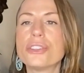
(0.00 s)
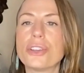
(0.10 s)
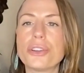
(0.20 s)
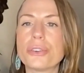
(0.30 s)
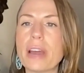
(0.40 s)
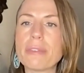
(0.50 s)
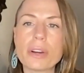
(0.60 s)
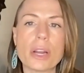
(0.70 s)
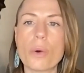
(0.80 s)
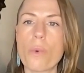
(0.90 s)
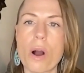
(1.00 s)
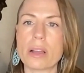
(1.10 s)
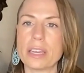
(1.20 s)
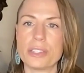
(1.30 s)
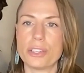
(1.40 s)
so you're never going to
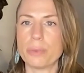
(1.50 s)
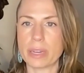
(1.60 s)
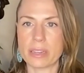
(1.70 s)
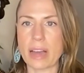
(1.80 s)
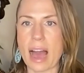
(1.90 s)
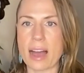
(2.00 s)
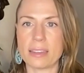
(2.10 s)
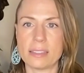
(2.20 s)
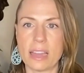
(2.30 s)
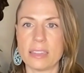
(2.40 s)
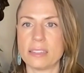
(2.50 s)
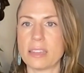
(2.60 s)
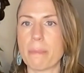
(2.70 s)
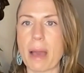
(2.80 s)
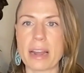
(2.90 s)
walk into a class and
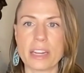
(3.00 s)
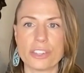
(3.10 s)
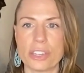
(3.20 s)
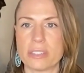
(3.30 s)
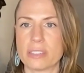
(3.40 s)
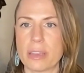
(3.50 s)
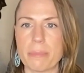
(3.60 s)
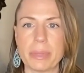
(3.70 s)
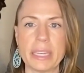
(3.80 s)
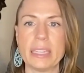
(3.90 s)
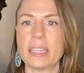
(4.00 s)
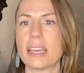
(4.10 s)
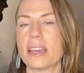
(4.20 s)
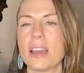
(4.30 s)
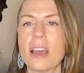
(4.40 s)
somebody just
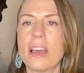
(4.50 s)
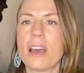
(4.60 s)
completely,